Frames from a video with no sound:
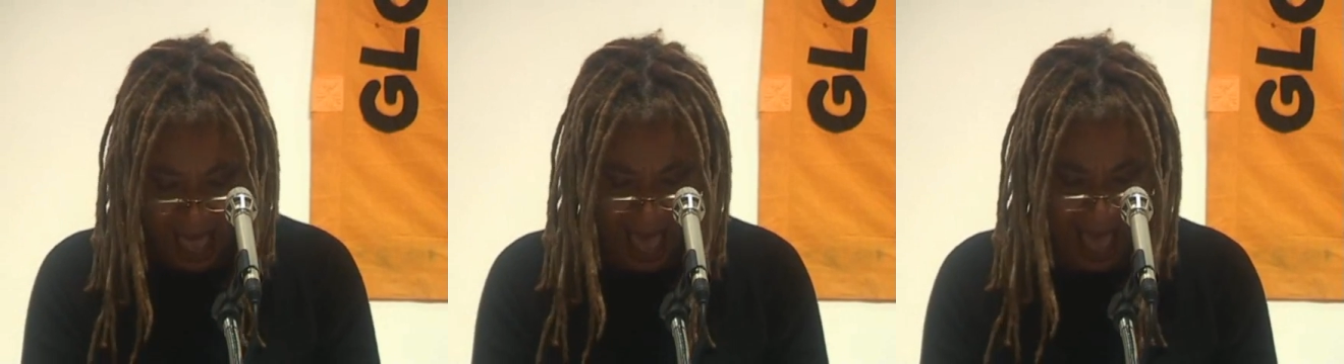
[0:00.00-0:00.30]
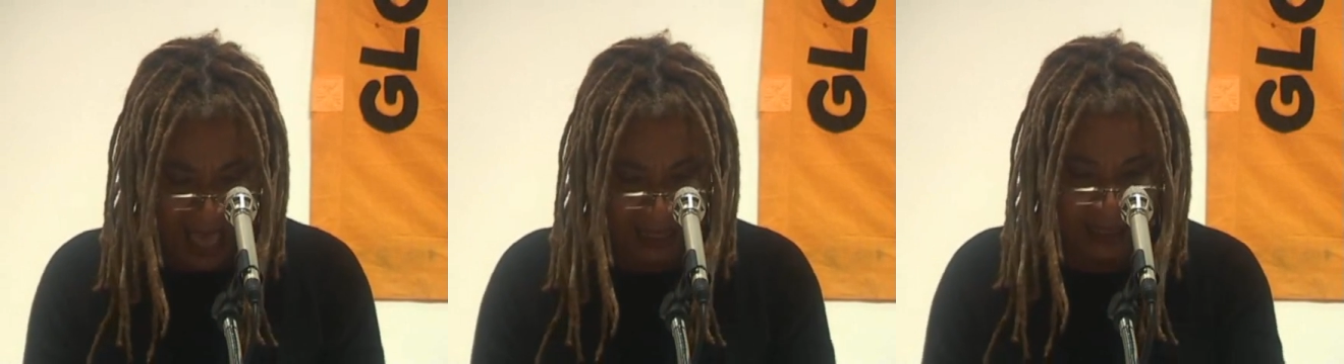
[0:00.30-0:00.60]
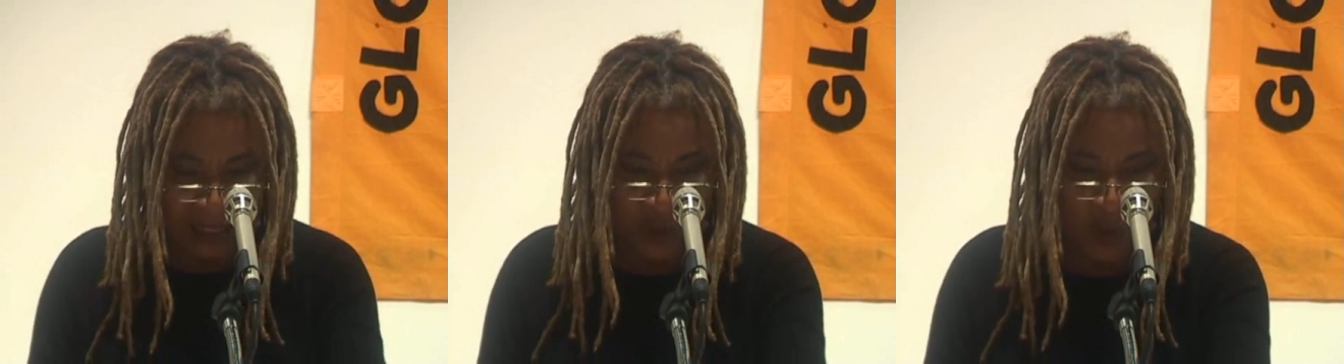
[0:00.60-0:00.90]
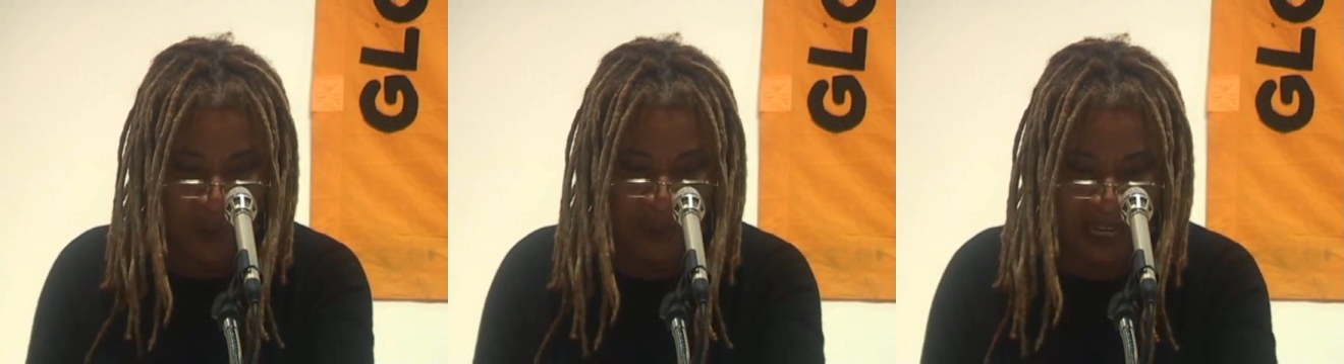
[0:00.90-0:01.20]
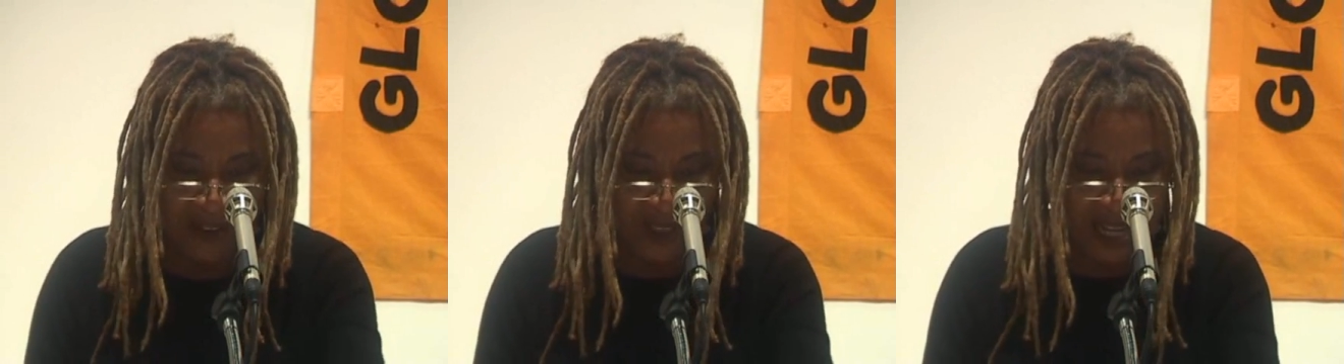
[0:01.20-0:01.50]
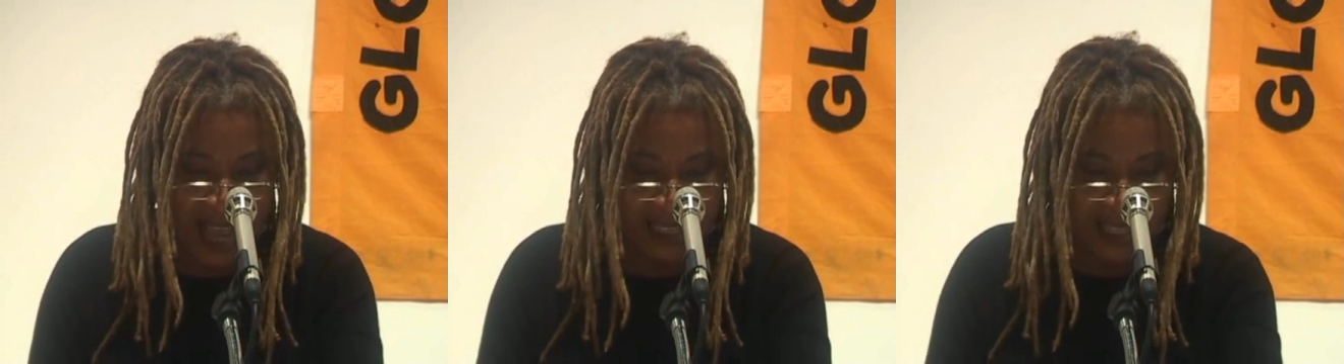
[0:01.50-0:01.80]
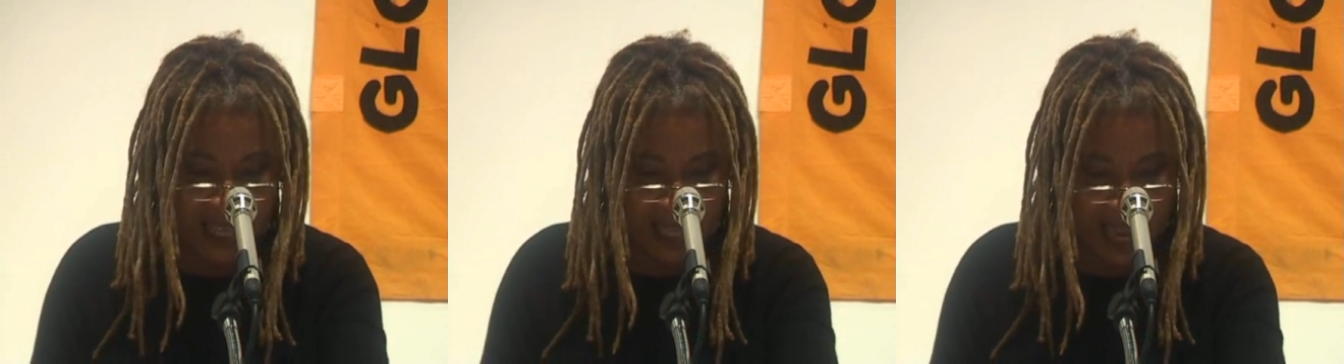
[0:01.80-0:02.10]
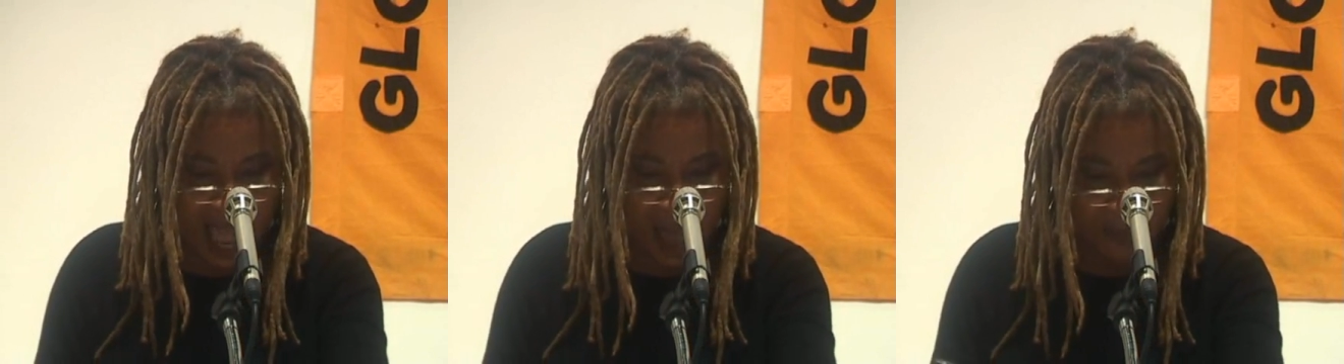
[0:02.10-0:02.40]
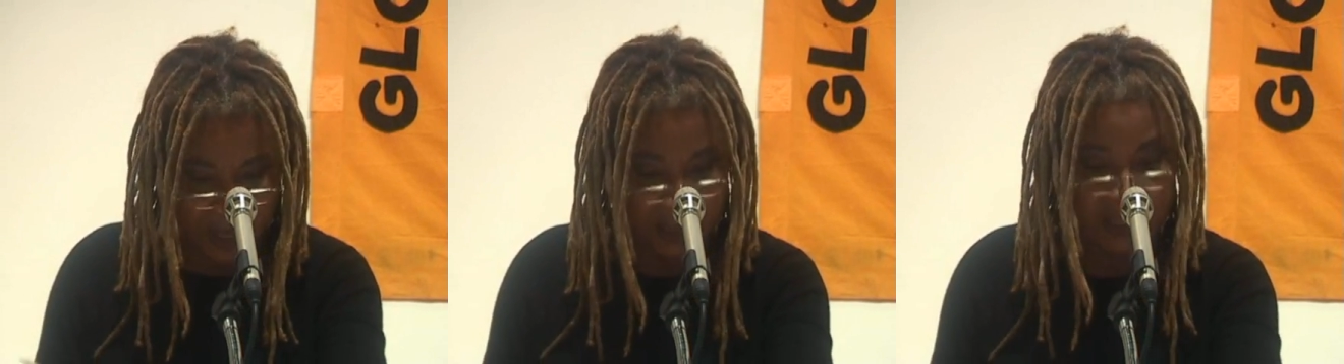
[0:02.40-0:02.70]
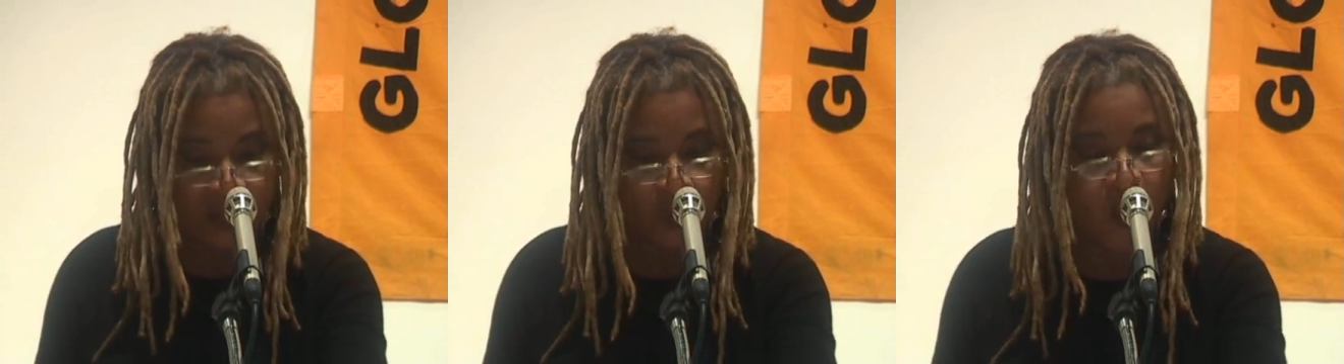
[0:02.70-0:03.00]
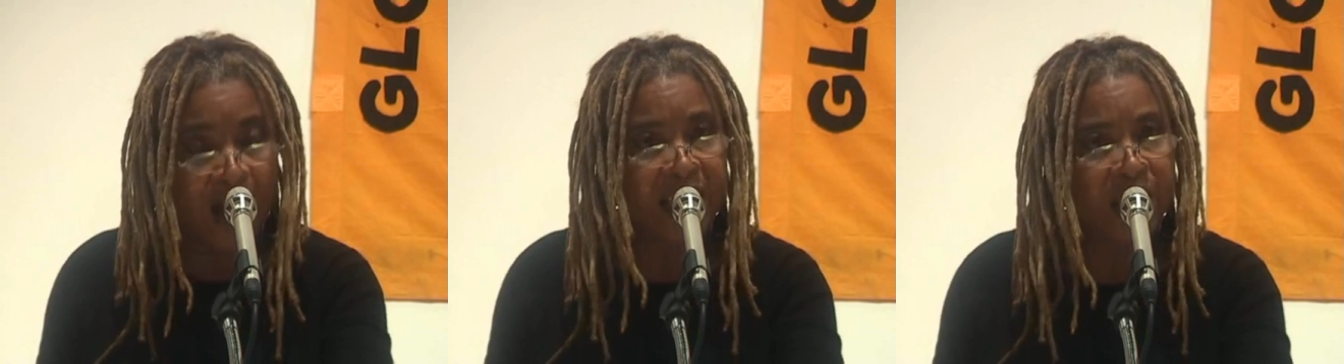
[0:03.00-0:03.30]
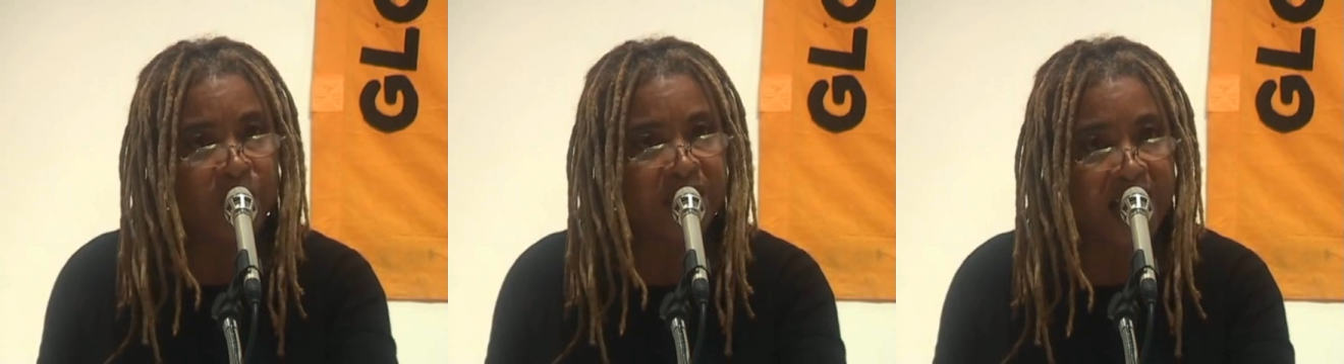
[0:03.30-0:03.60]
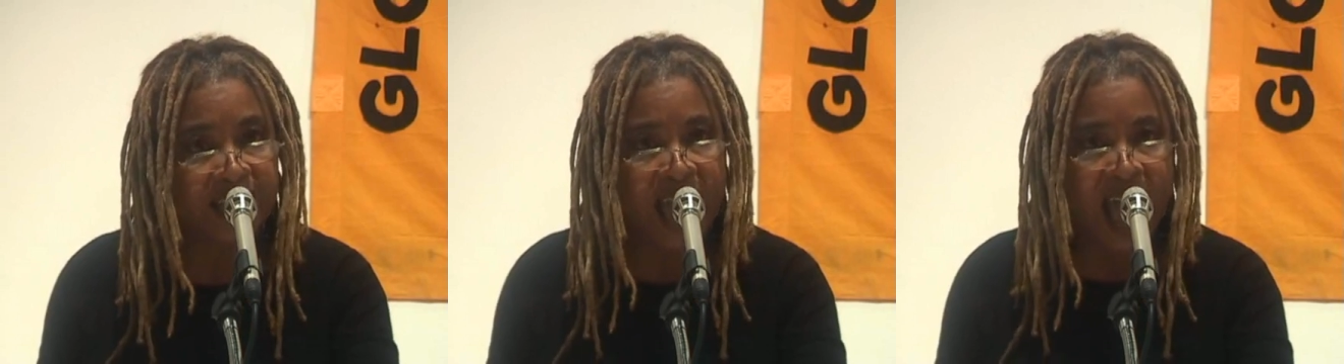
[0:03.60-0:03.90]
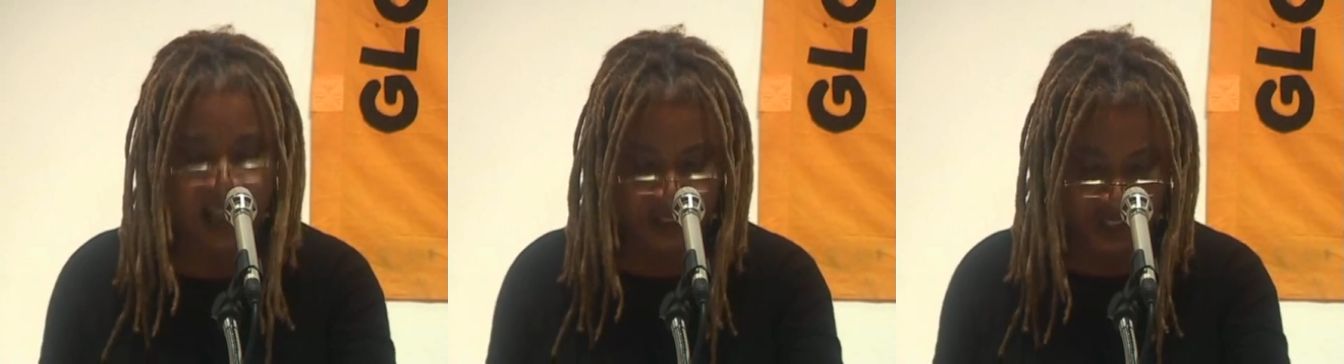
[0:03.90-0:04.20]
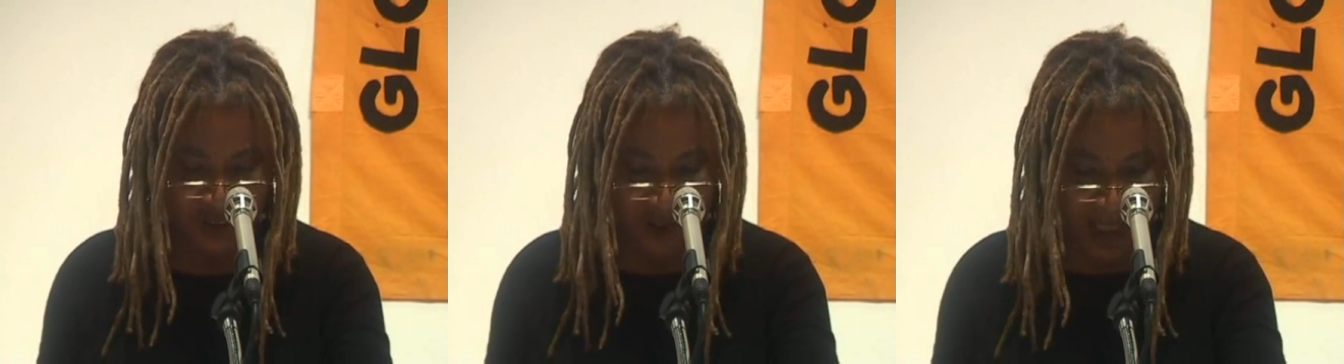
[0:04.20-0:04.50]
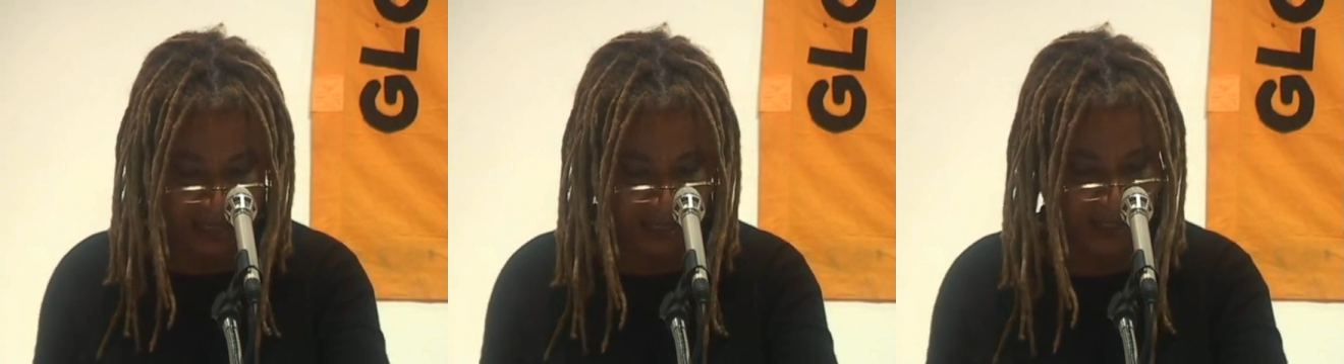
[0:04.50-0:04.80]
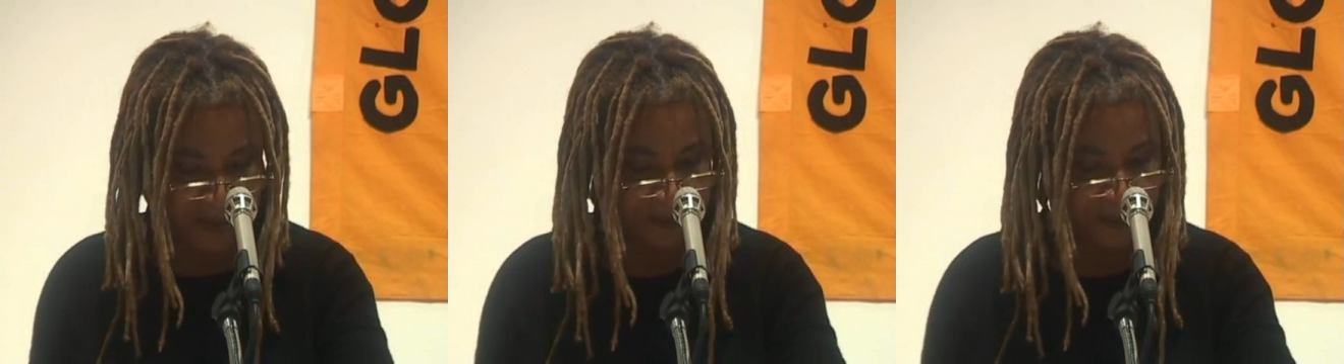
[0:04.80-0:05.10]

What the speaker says: And you won't believe the next thing that happened. While he was under house arrest,